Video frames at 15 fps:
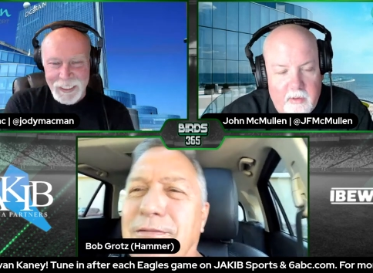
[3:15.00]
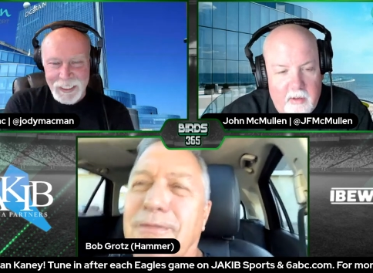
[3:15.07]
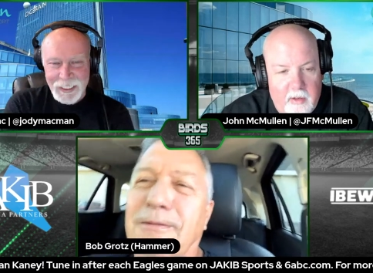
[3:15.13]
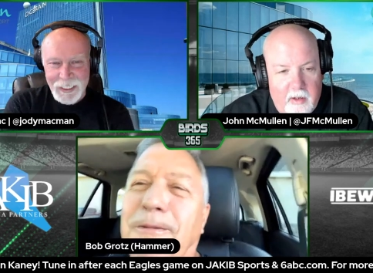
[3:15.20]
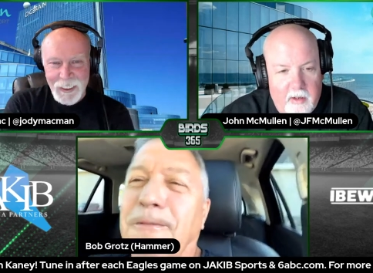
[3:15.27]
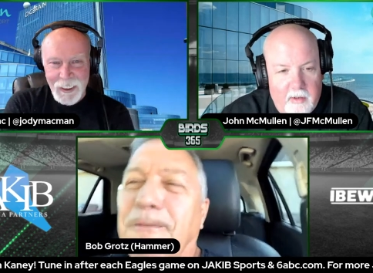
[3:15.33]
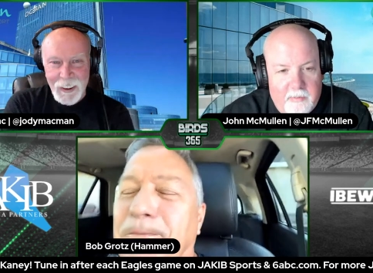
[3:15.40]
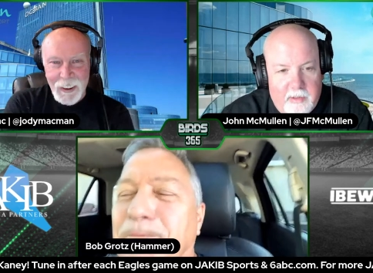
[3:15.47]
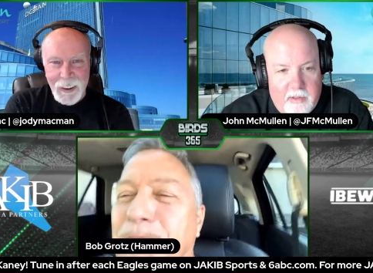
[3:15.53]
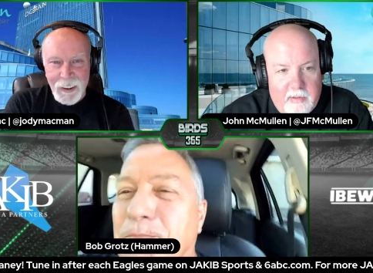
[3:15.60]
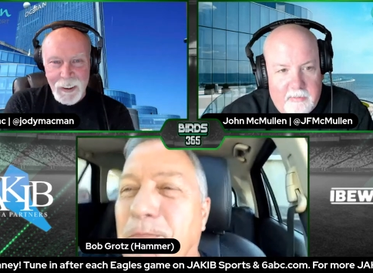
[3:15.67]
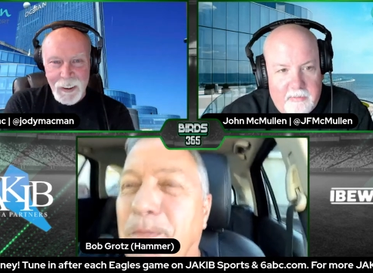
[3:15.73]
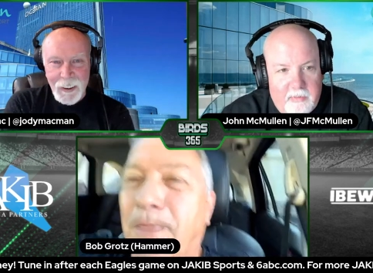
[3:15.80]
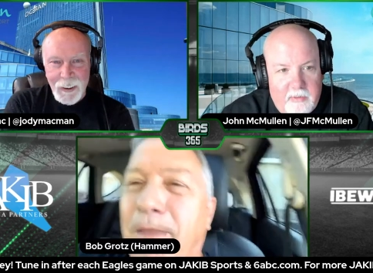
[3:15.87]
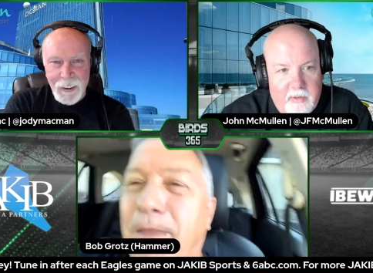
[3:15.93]
Speaker 1: Oh my!
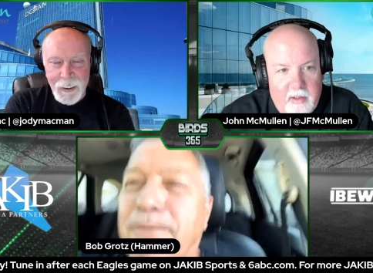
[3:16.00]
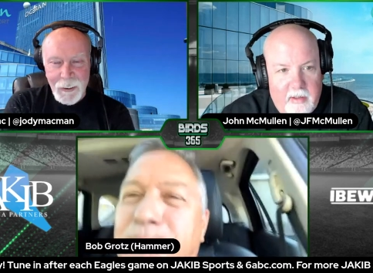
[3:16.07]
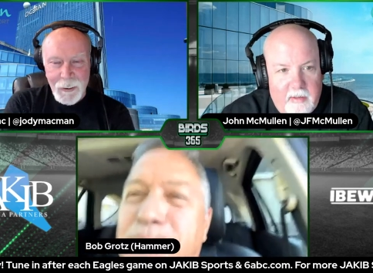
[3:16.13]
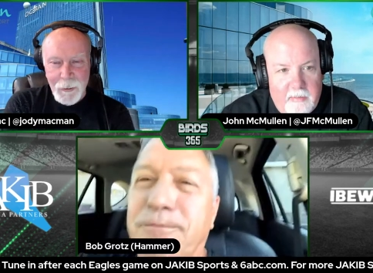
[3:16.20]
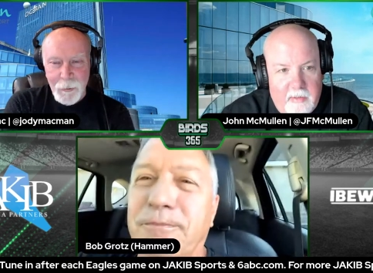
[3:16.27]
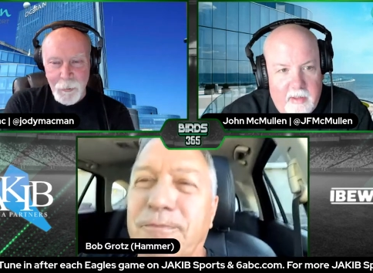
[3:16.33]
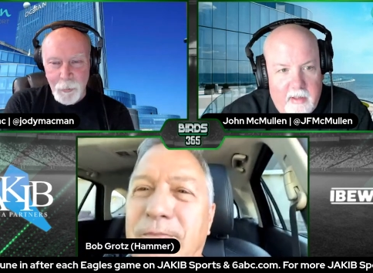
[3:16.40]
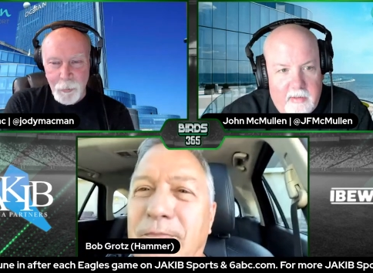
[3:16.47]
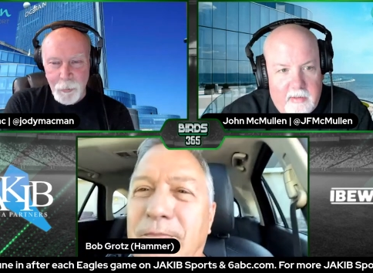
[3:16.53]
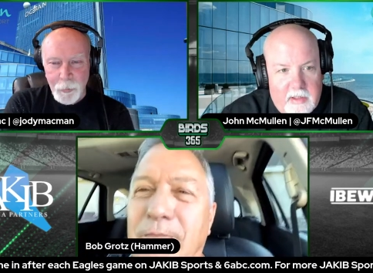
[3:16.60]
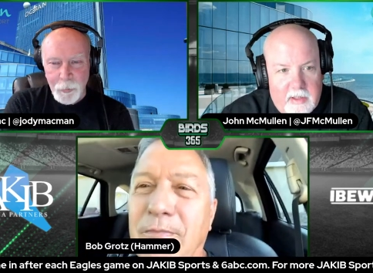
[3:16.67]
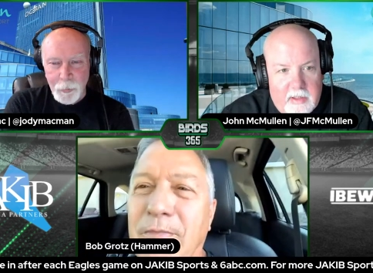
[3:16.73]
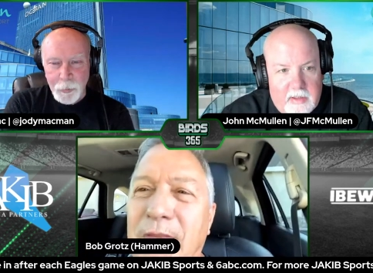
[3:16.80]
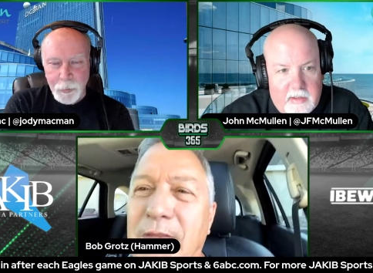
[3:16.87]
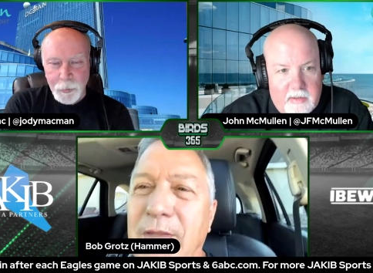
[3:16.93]
They they
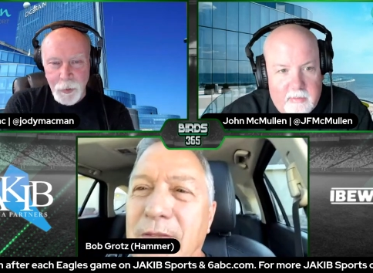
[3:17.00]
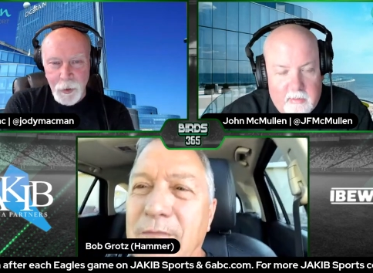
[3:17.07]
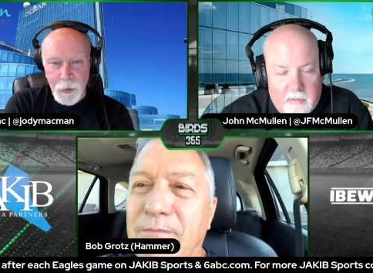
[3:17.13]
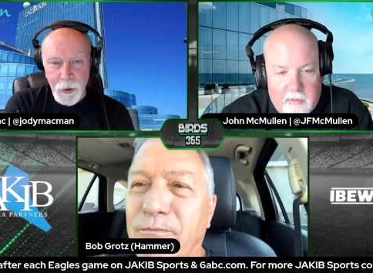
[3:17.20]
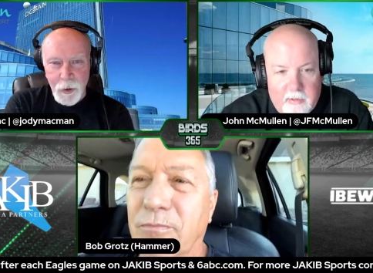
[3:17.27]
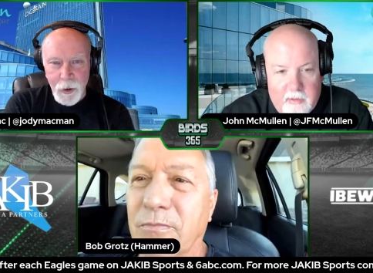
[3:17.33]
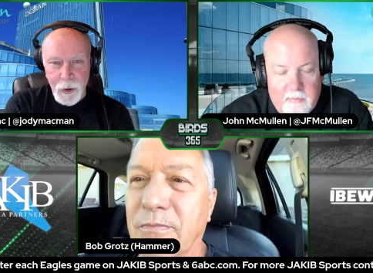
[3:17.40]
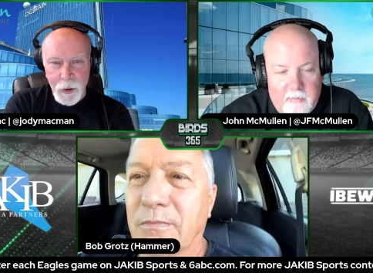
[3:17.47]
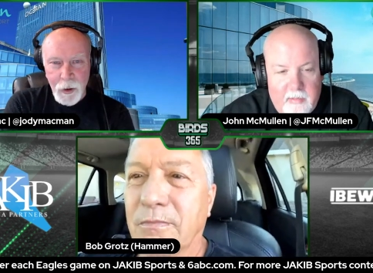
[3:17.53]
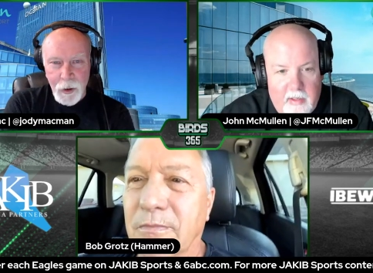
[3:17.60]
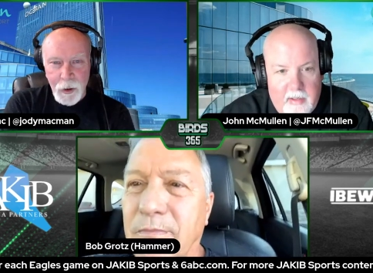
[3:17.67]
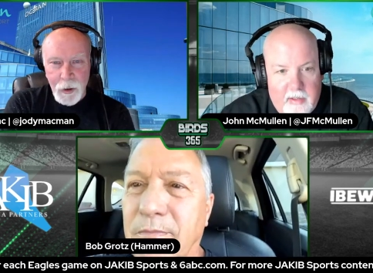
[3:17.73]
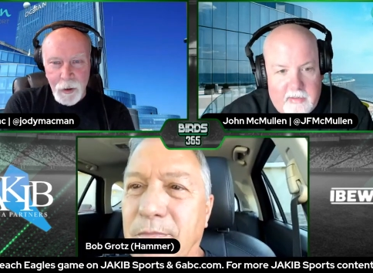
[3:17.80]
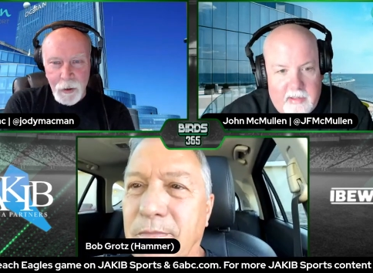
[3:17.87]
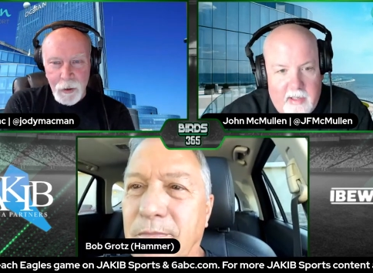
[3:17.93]
just they
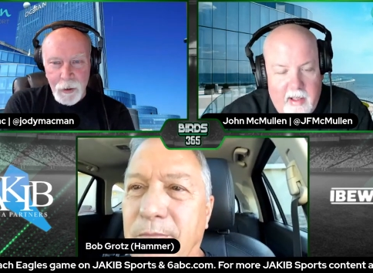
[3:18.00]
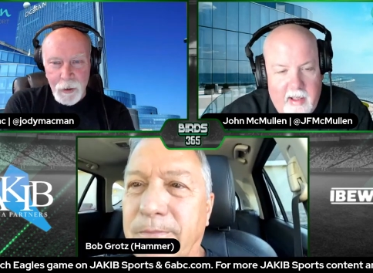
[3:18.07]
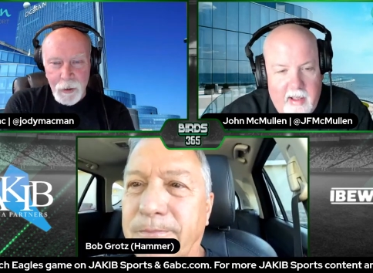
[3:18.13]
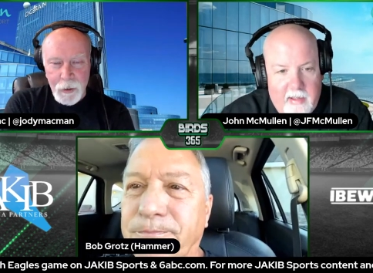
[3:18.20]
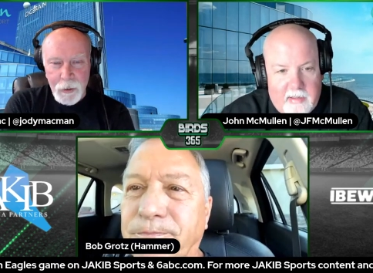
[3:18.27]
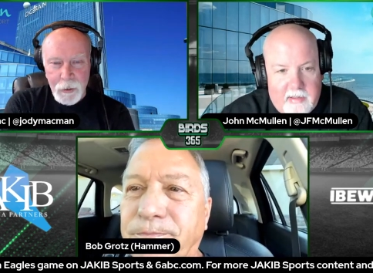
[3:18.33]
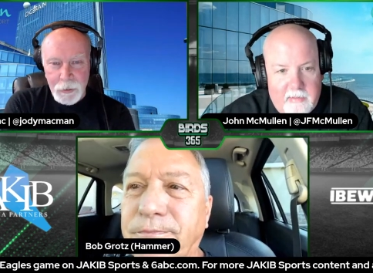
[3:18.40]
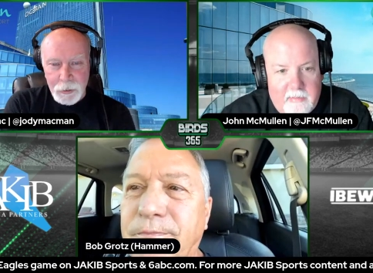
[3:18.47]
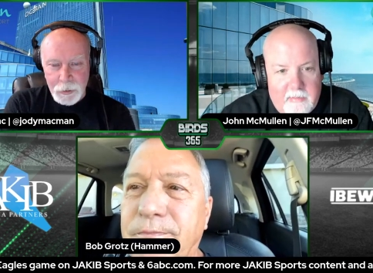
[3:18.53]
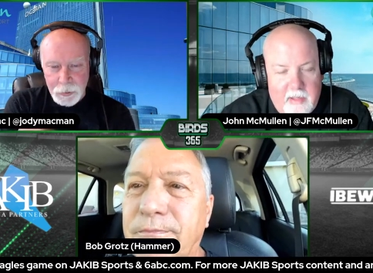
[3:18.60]
attacked.